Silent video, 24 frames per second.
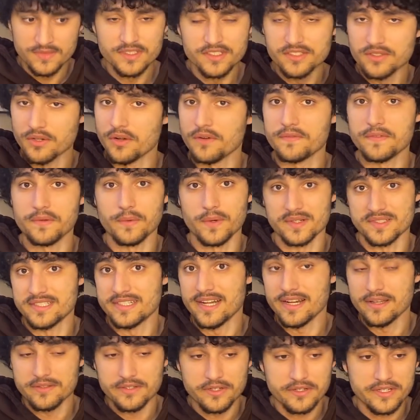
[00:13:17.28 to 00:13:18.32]
So if you want
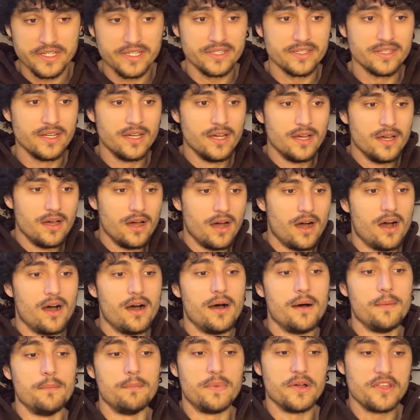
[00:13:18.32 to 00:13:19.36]
to download it,
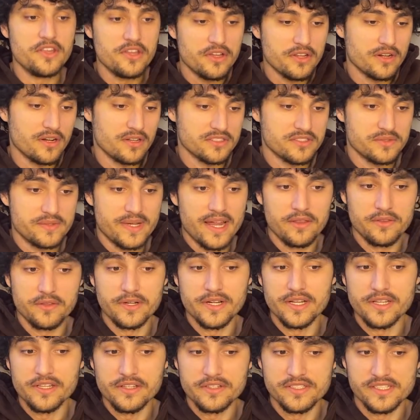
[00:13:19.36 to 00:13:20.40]
but you can also download
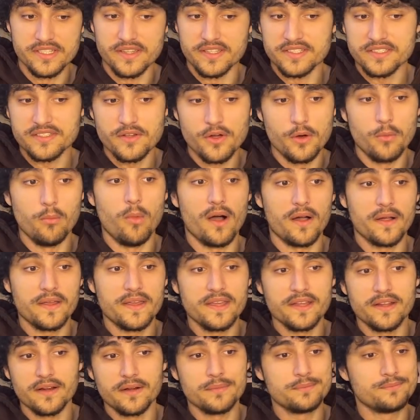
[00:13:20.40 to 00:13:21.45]
it using this code block
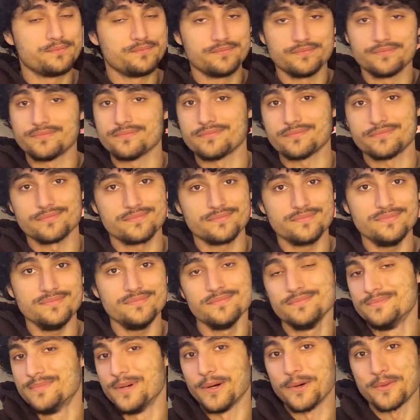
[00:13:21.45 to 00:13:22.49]
here.
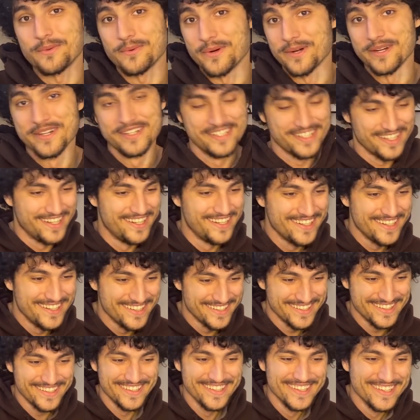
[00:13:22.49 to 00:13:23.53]
Both work.
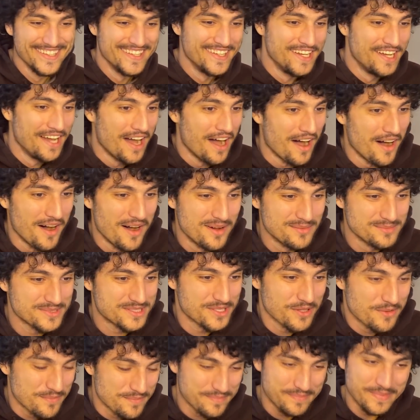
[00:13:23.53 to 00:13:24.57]

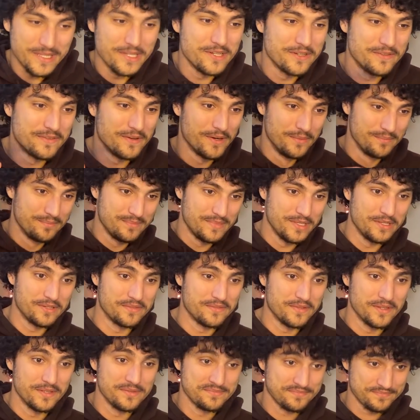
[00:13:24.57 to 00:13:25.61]
So beautiful,
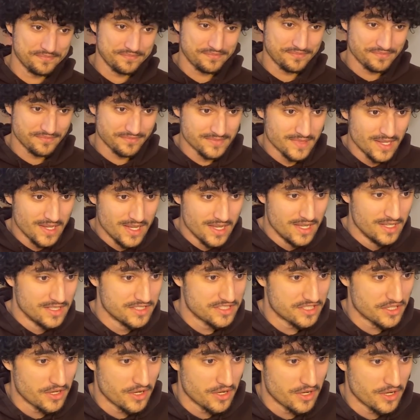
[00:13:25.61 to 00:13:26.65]
beautiful.
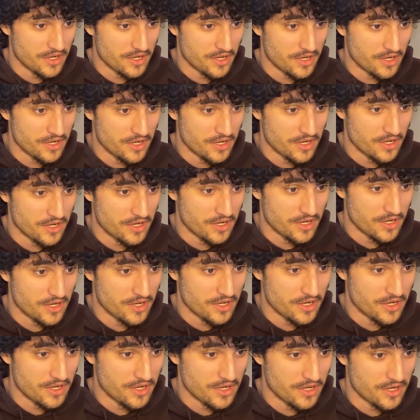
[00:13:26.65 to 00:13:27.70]
So it will take a
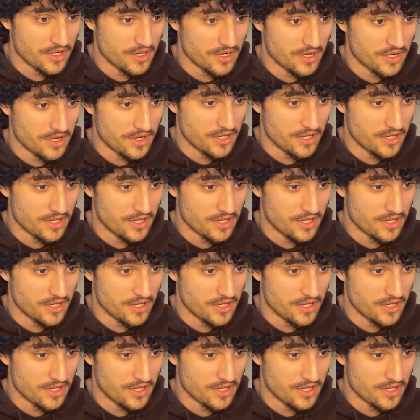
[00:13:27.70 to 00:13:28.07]
moment.